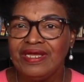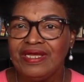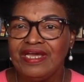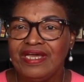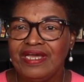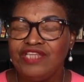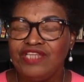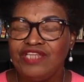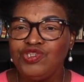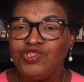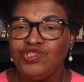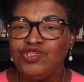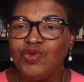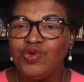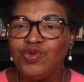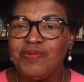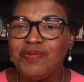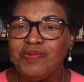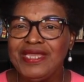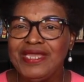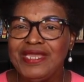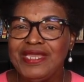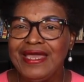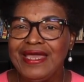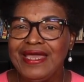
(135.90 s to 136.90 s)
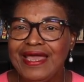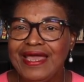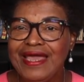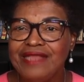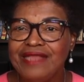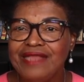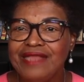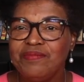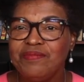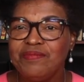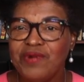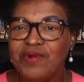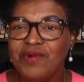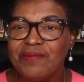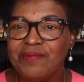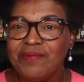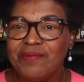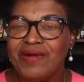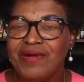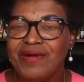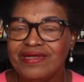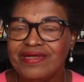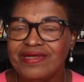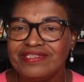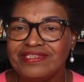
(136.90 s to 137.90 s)
It took me 8 more
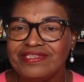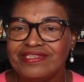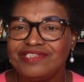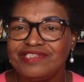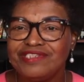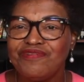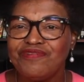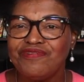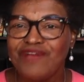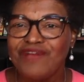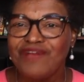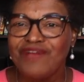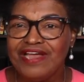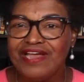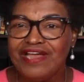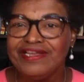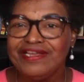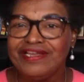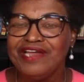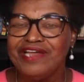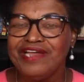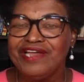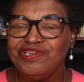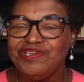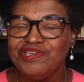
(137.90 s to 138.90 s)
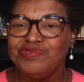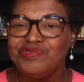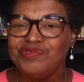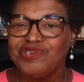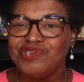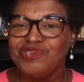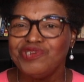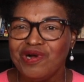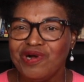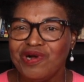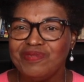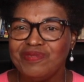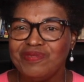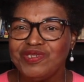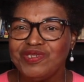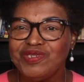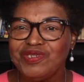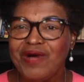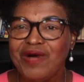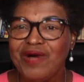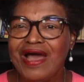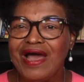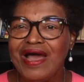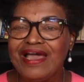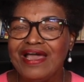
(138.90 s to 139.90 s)
months to find a new job. So
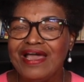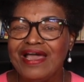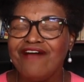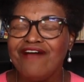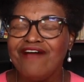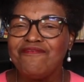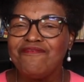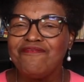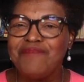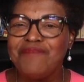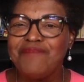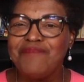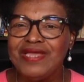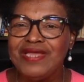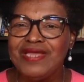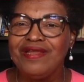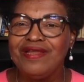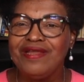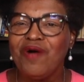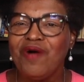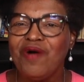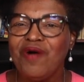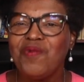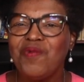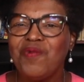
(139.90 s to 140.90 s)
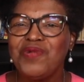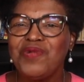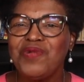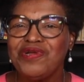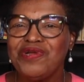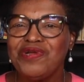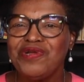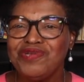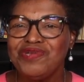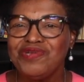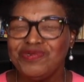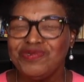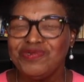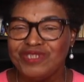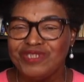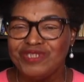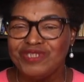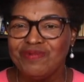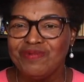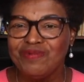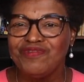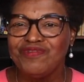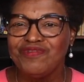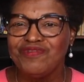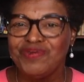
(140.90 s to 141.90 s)
I have been where some
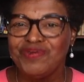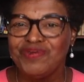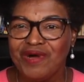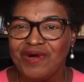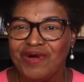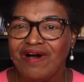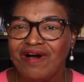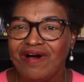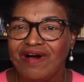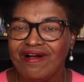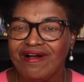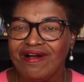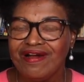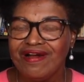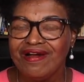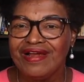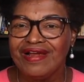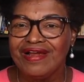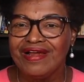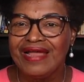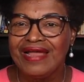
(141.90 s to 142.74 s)
of you are.